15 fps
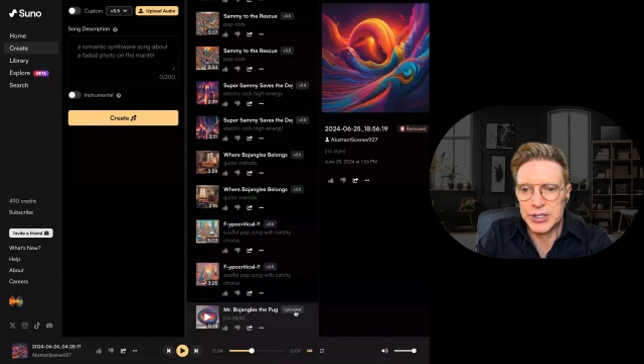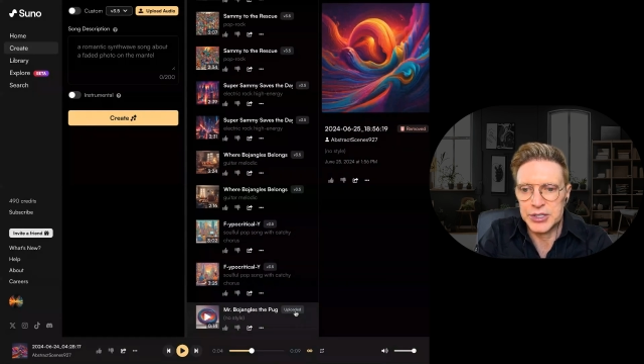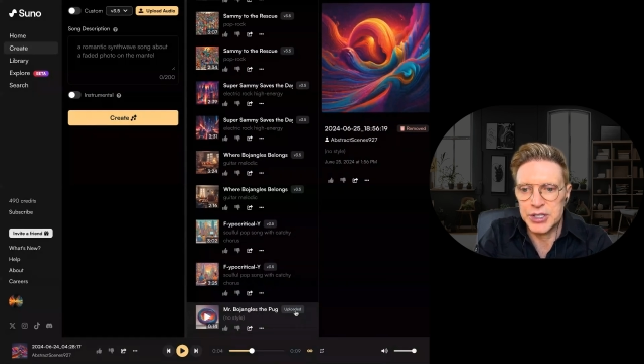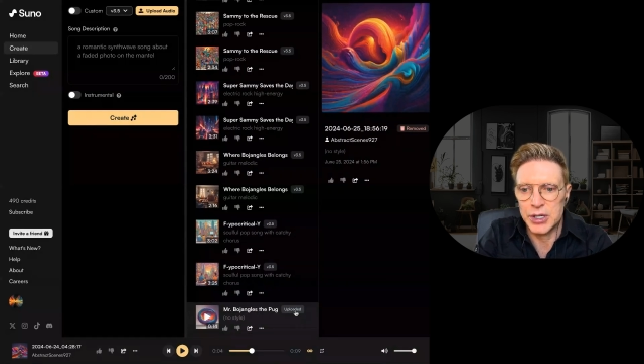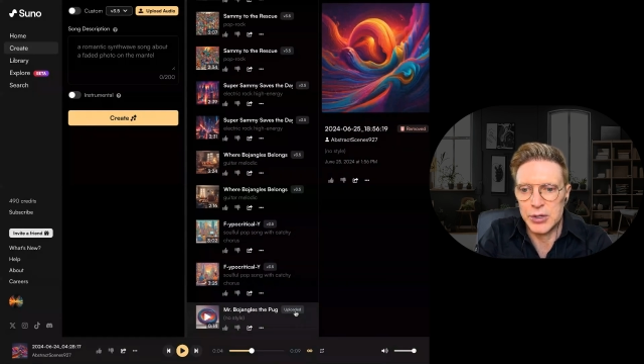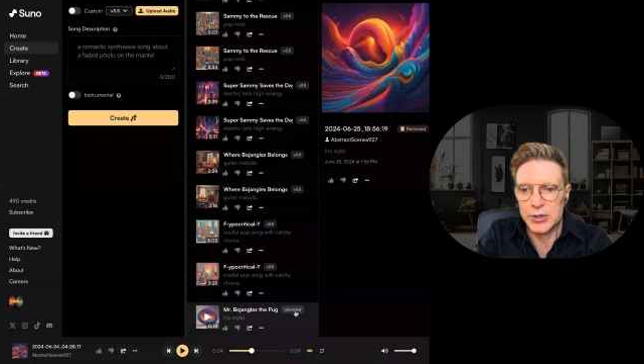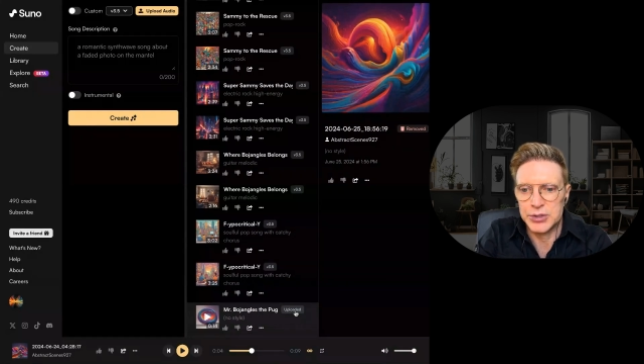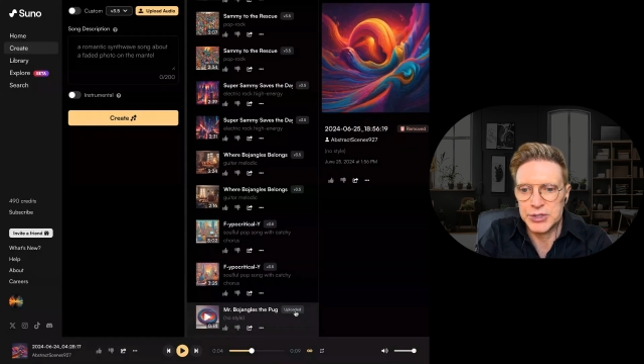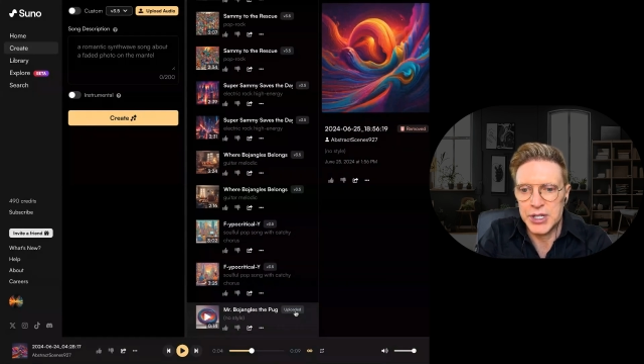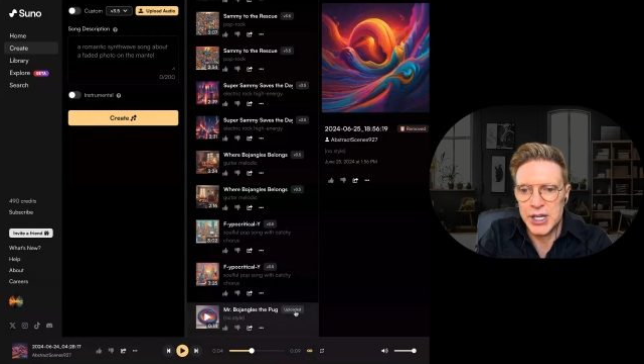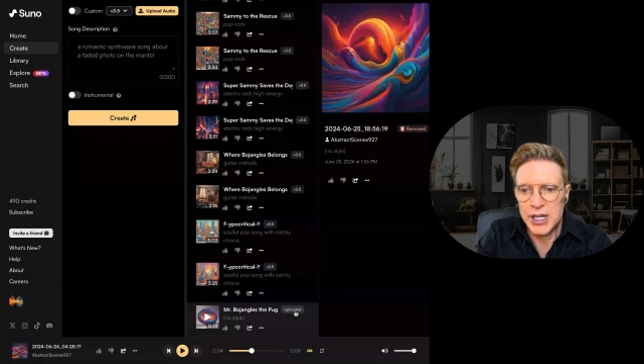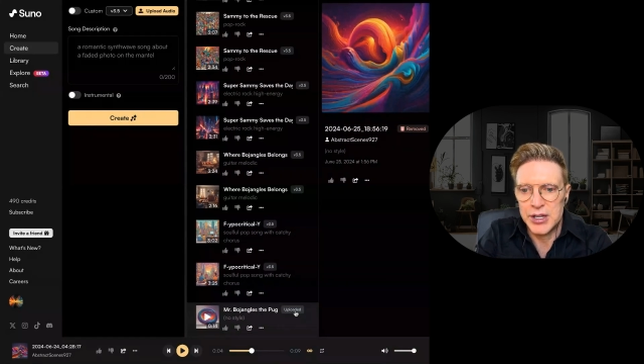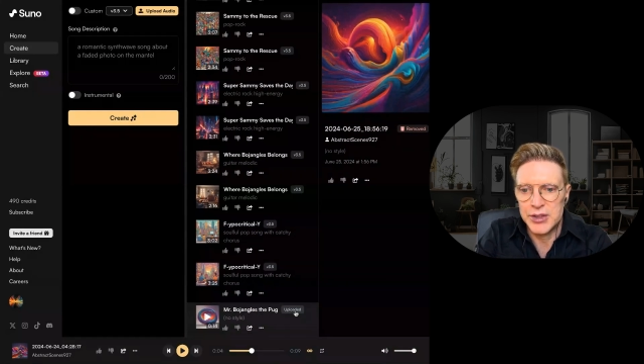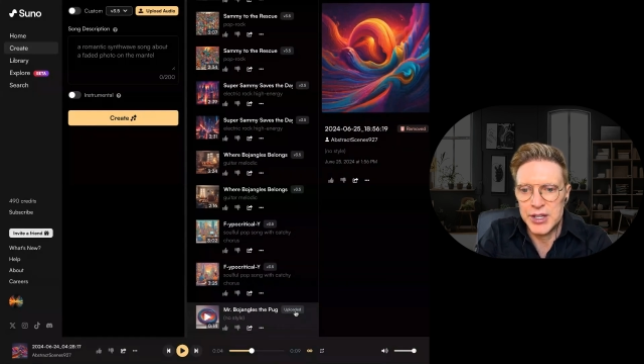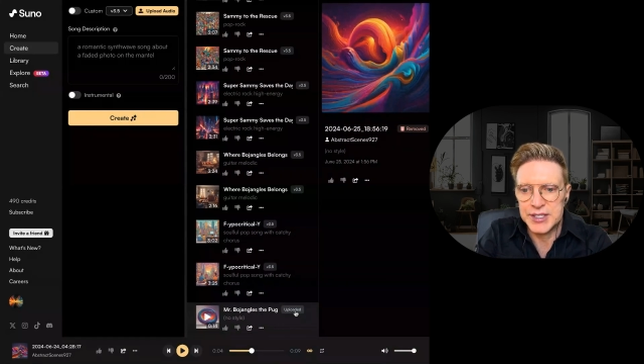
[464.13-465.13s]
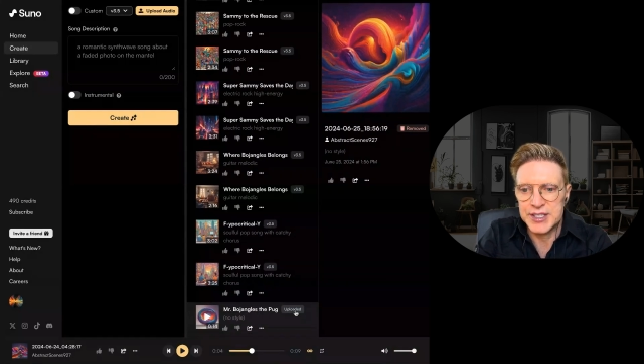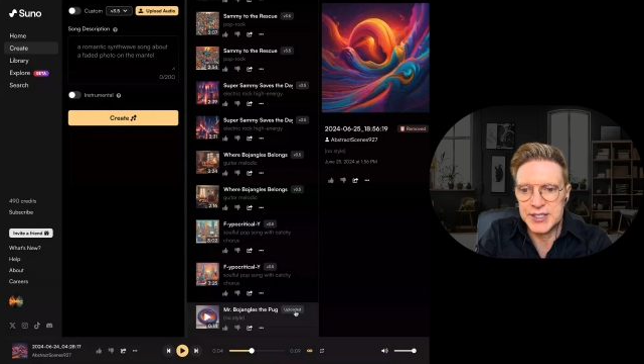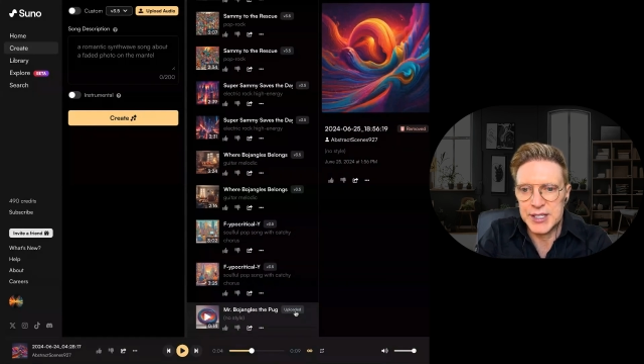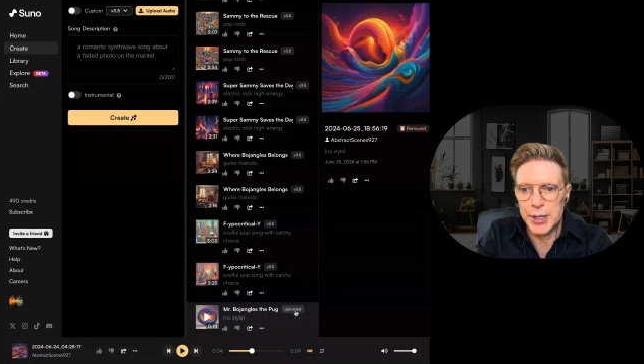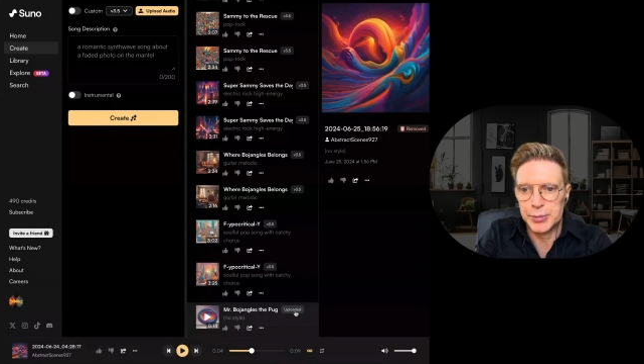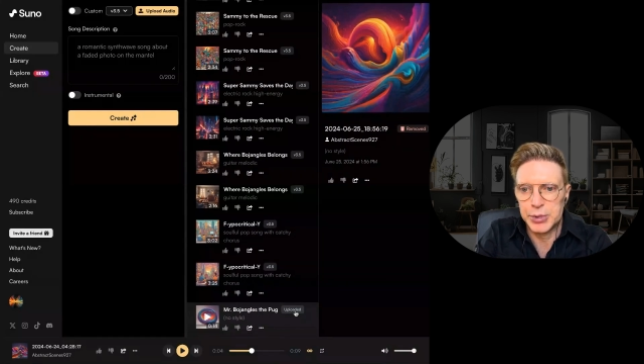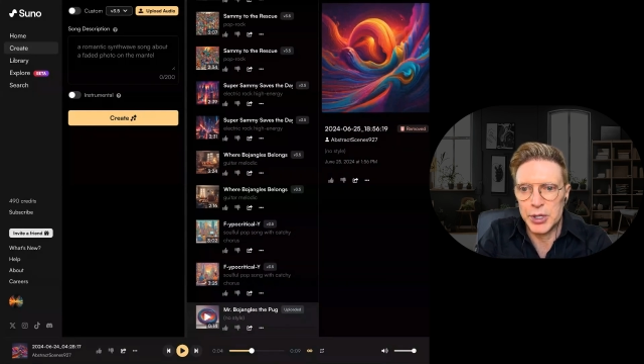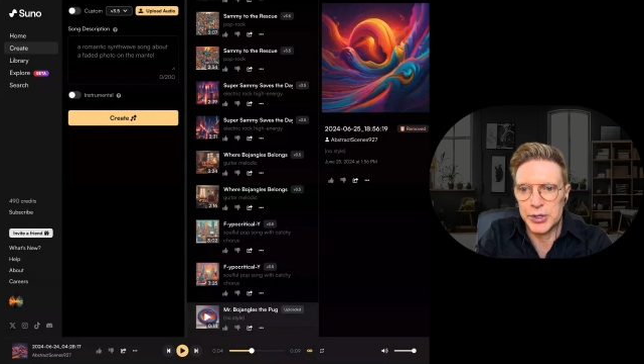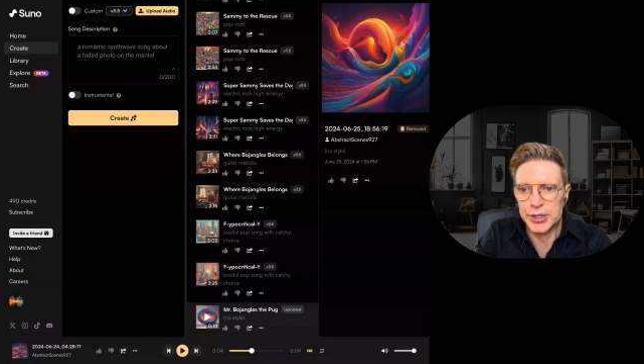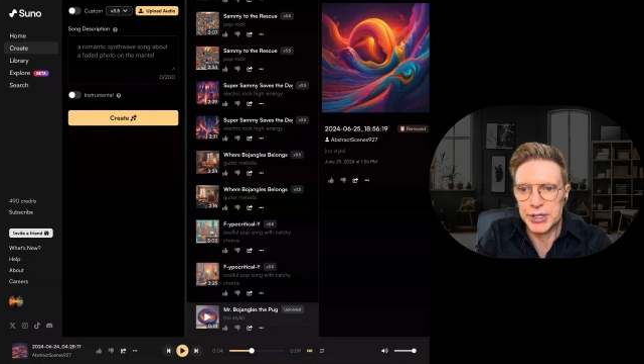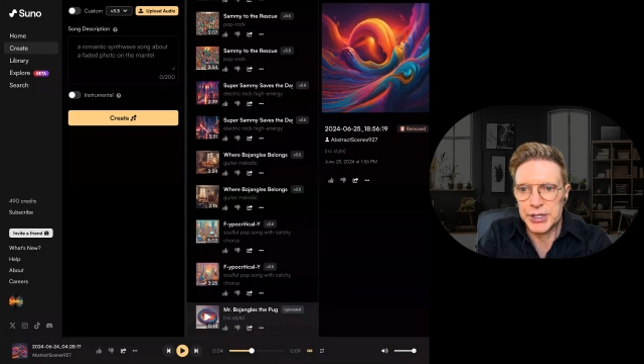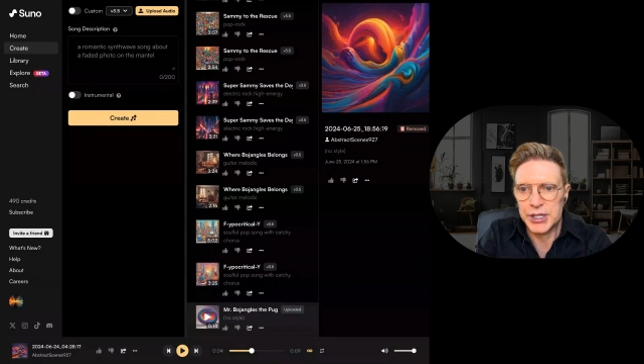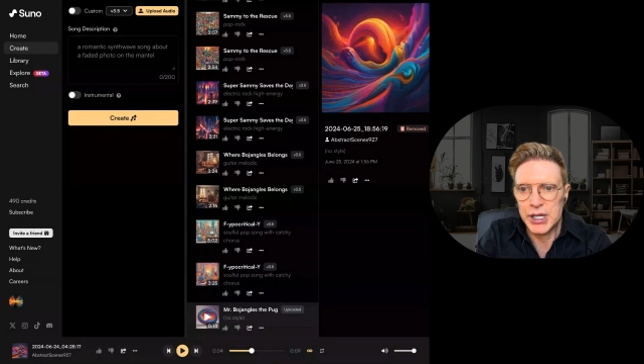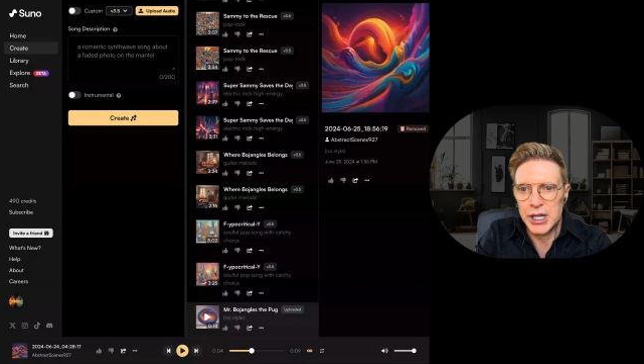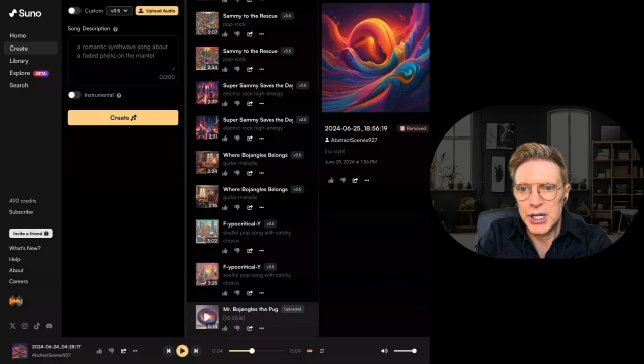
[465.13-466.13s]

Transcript: shows this is uploaded.